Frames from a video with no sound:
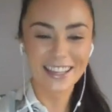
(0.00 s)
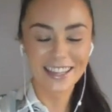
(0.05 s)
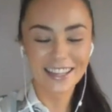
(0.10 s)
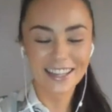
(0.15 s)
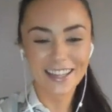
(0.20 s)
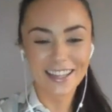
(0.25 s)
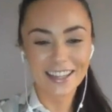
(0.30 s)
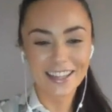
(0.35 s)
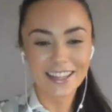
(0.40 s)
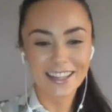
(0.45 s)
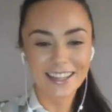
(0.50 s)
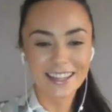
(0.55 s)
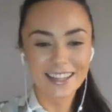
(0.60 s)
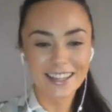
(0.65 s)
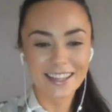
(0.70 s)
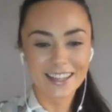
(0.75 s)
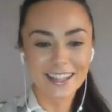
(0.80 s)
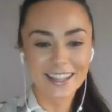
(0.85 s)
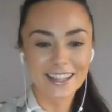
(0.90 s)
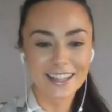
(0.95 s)

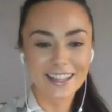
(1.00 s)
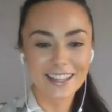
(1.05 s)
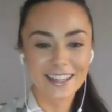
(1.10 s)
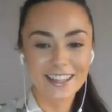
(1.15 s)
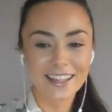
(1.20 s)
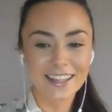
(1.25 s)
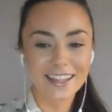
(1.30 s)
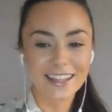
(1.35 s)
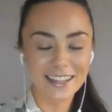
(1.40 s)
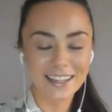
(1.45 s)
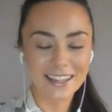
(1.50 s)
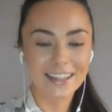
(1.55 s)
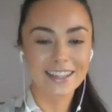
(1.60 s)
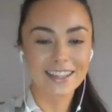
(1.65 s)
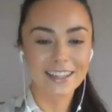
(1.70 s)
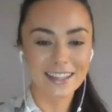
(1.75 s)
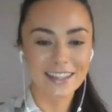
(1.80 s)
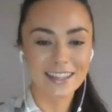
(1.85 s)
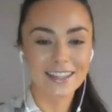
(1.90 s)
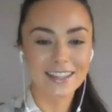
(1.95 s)

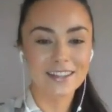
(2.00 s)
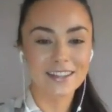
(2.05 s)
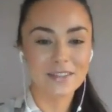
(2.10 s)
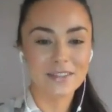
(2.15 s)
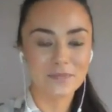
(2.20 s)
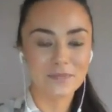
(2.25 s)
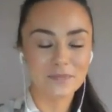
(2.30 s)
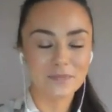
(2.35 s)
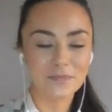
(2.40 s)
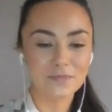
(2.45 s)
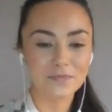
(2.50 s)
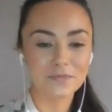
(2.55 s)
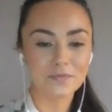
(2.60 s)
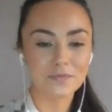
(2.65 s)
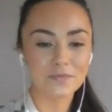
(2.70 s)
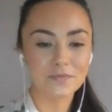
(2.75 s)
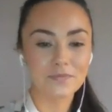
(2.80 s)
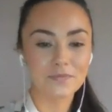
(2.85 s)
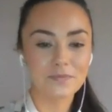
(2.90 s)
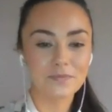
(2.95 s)

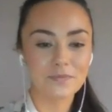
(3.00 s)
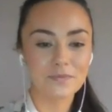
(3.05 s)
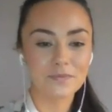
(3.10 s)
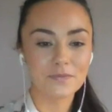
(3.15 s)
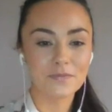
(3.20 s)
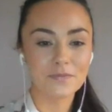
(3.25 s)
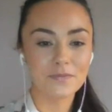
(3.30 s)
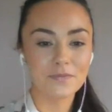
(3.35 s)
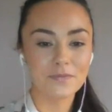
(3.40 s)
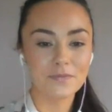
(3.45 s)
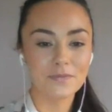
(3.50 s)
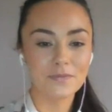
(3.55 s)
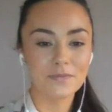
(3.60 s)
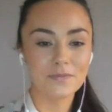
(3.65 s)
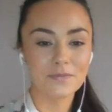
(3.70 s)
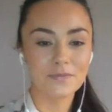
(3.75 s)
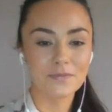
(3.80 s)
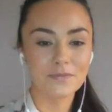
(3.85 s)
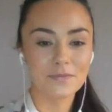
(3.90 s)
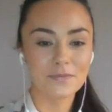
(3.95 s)

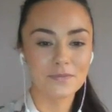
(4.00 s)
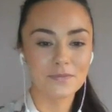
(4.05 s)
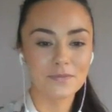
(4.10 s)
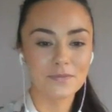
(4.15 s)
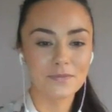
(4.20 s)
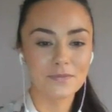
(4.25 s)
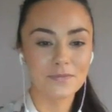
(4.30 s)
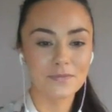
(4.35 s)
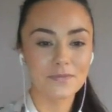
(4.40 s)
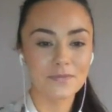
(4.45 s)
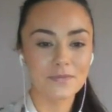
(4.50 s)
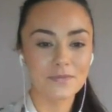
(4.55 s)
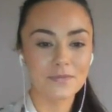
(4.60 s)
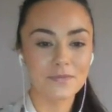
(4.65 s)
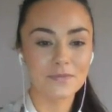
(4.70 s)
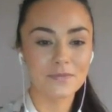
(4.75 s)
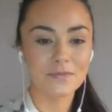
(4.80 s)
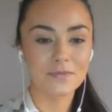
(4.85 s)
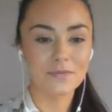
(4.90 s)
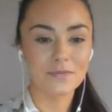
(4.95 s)

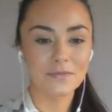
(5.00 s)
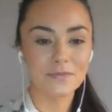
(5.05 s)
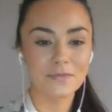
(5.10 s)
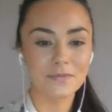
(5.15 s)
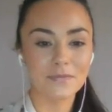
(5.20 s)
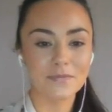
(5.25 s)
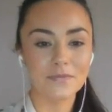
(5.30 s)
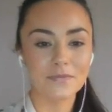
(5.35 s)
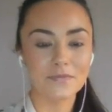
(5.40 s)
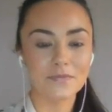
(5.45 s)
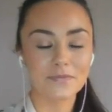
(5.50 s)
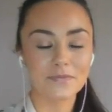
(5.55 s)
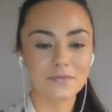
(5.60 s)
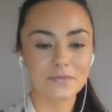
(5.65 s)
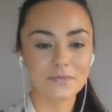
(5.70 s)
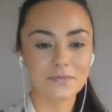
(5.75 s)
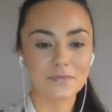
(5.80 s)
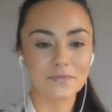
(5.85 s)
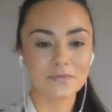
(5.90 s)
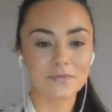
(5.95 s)

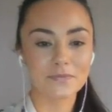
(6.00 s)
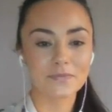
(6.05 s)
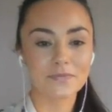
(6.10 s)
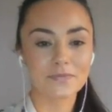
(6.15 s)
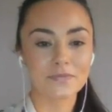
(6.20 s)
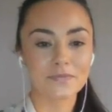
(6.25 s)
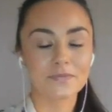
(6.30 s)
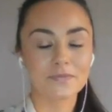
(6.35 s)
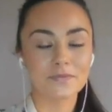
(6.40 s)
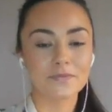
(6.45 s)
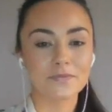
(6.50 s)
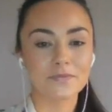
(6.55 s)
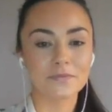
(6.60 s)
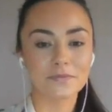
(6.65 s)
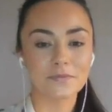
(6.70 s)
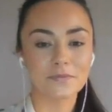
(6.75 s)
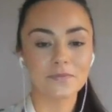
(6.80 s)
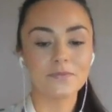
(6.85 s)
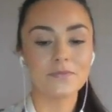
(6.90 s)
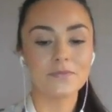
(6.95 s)

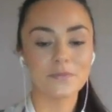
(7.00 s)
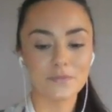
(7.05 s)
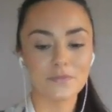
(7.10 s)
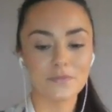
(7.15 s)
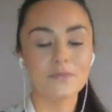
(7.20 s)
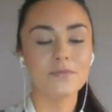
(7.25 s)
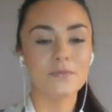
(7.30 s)
(not speaking)